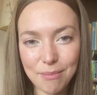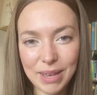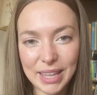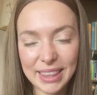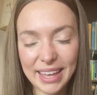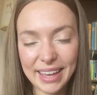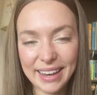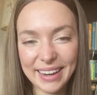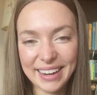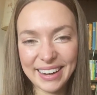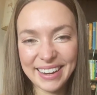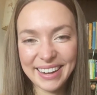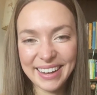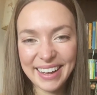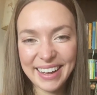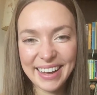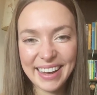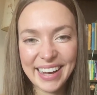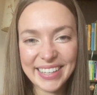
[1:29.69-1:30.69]
And then
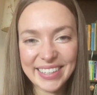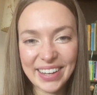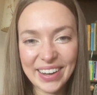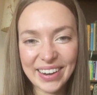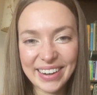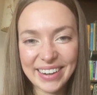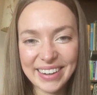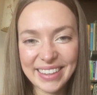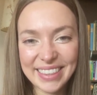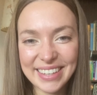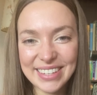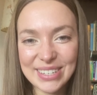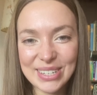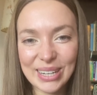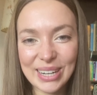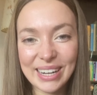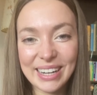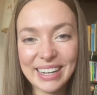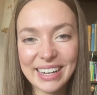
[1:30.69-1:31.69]
along the
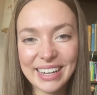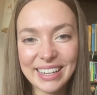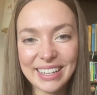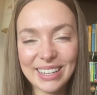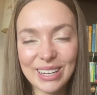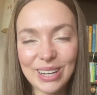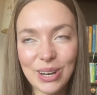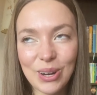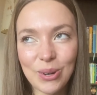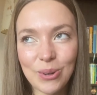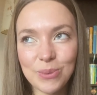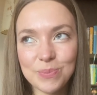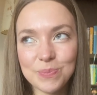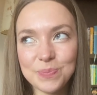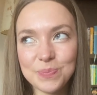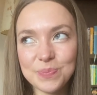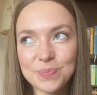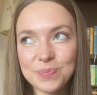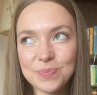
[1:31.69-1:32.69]
journey,
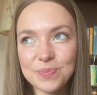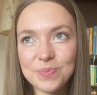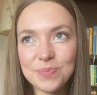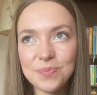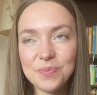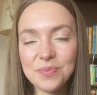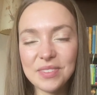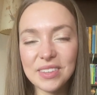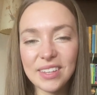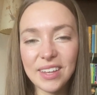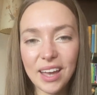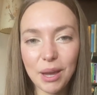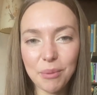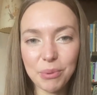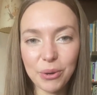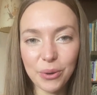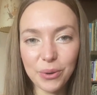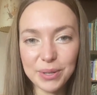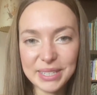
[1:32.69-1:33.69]
I
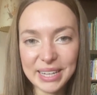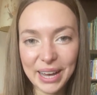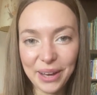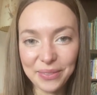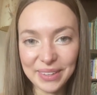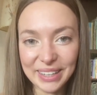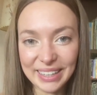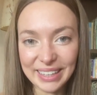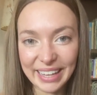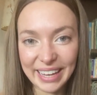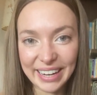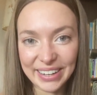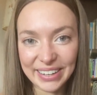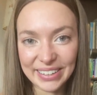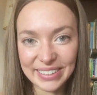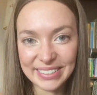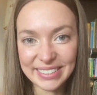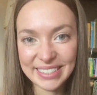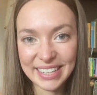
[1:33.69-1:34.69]
broke down the
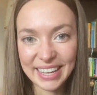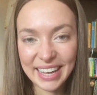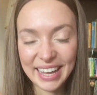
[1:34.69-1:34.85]
layers